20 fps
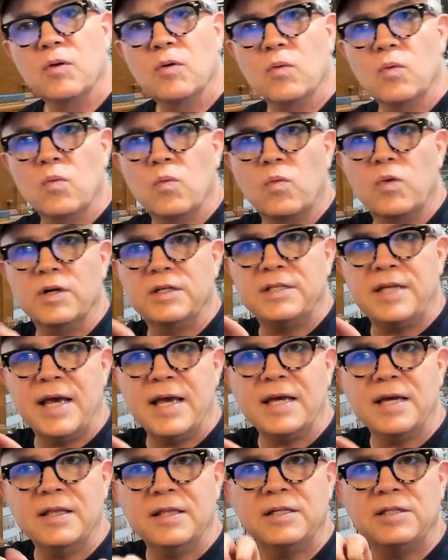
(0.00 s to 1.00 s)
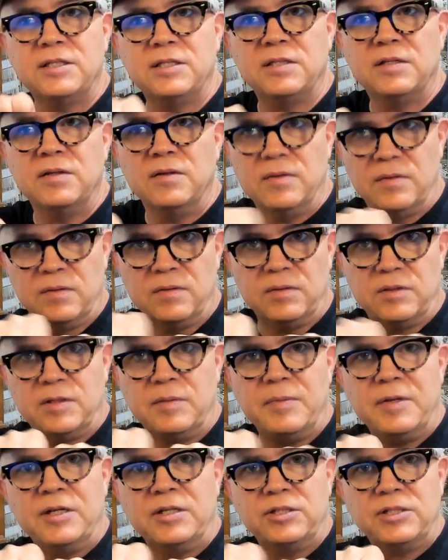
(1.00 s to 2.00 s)
We're taking these
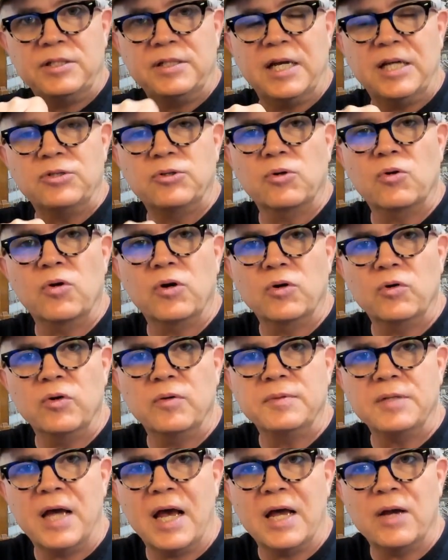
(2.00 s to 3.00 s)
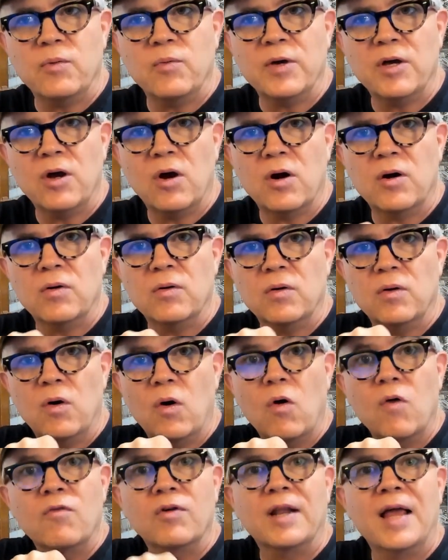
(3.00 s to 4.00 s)
diminished tetrachord groups and we are
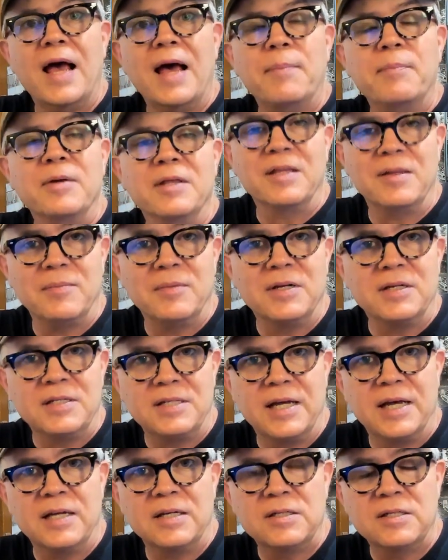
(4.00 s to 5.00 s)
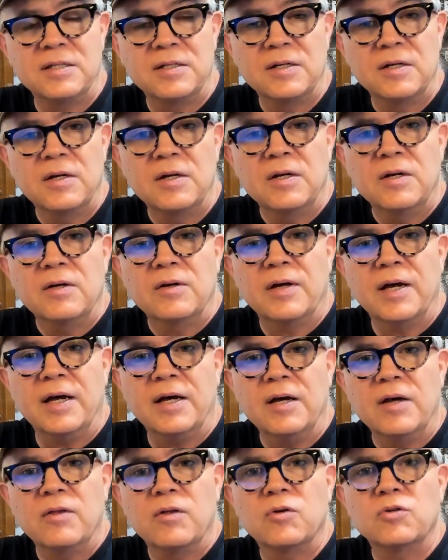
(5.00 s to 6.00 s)
overlapping in a sense.
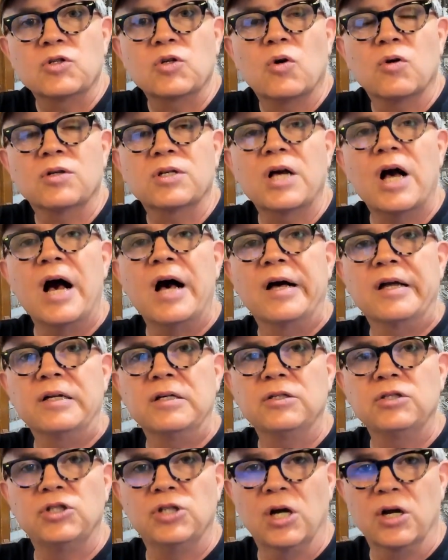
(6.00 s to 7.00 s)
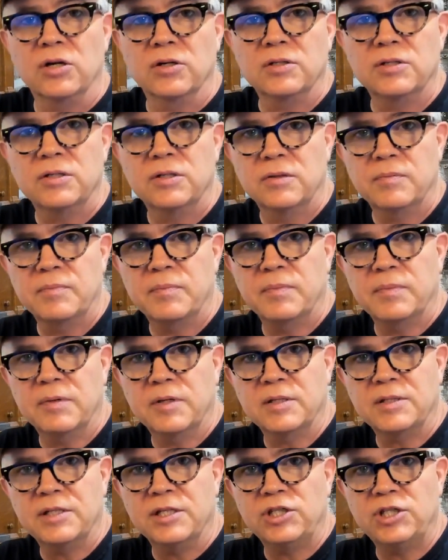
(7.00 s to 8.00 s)
Okay, those are called conjunct
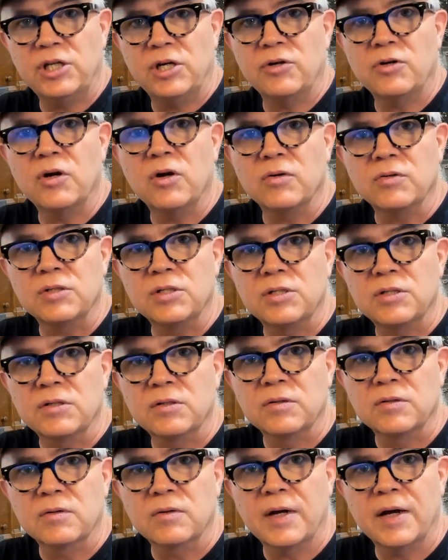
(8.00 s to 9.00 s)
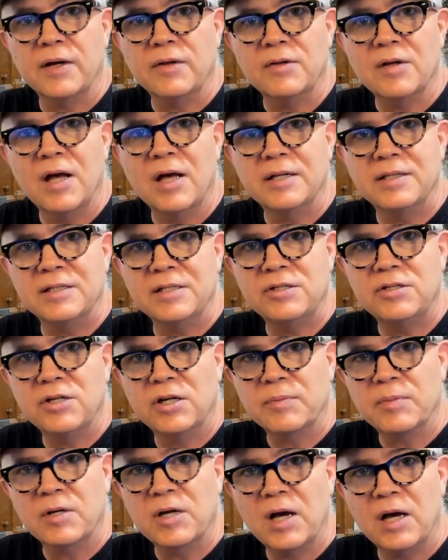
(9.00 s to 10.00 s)
because they share notes. Okay, not
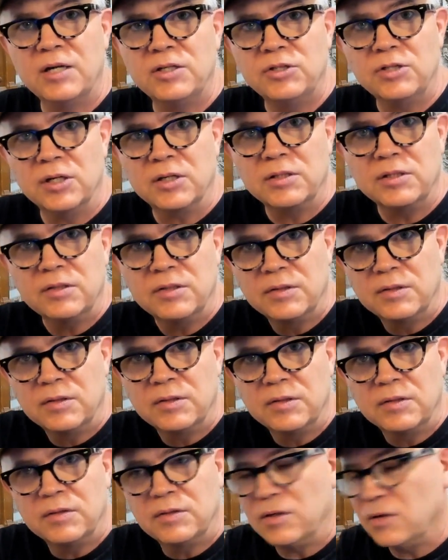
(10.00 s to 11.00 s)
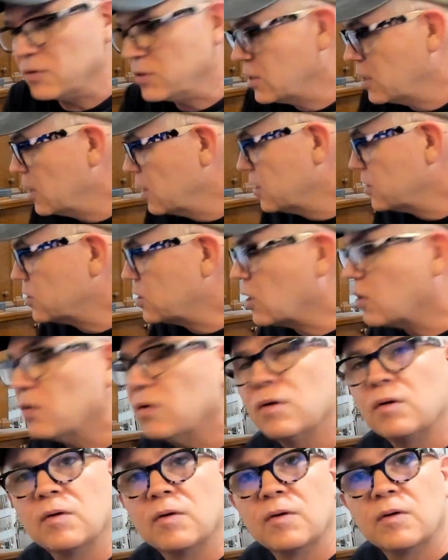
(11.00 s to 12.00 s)
disjunct, but conjunct notes.
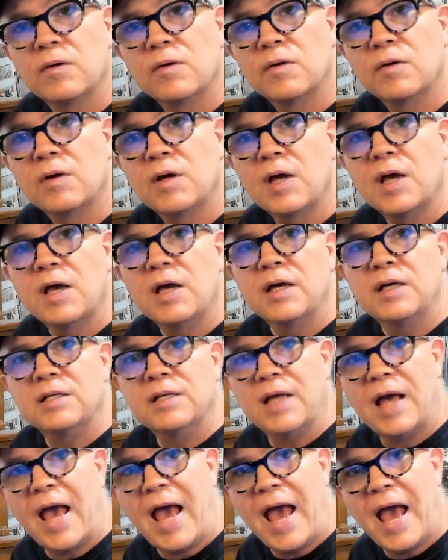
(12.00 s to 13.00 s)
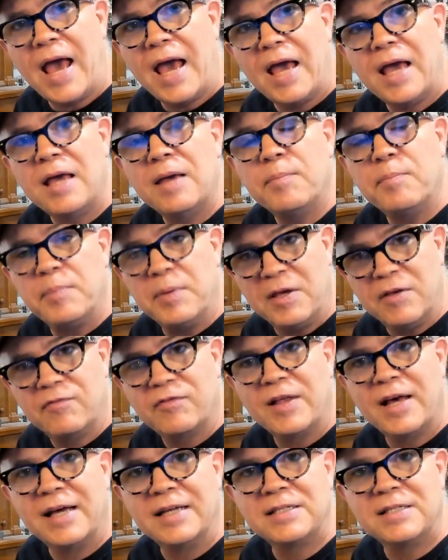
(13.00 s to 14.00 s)
So A, B
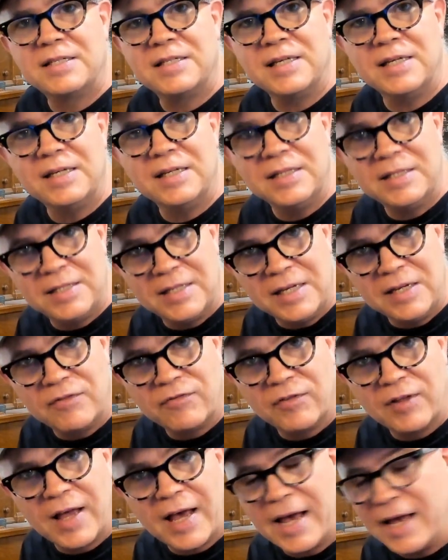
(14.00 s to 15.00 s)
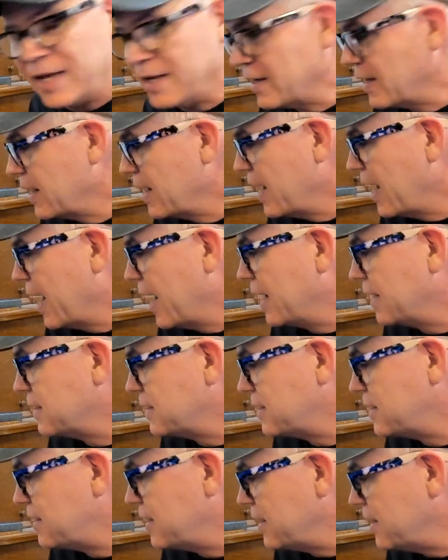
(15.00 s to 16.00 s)
flat, C, D flat, and
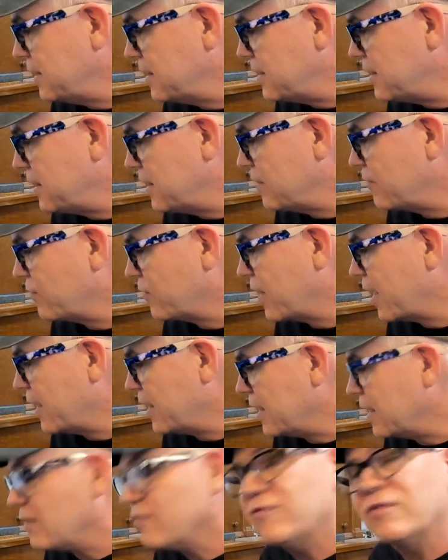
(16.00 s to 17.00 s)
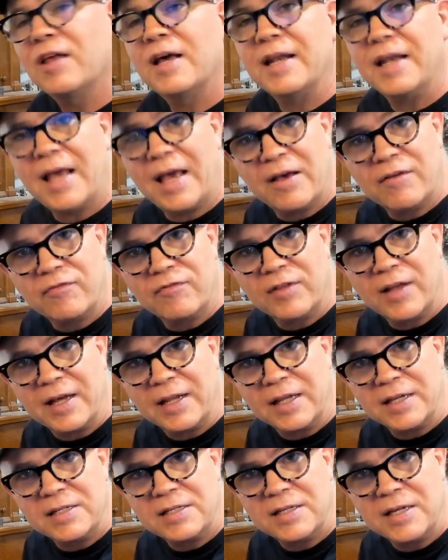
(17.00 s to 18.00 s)
C, D flat, E flat, F flat,
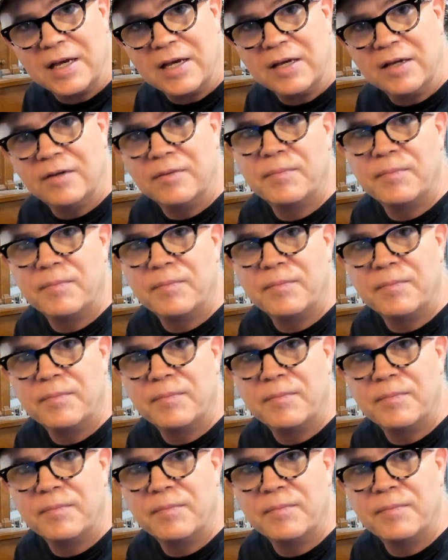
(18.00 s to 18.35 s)
let's say.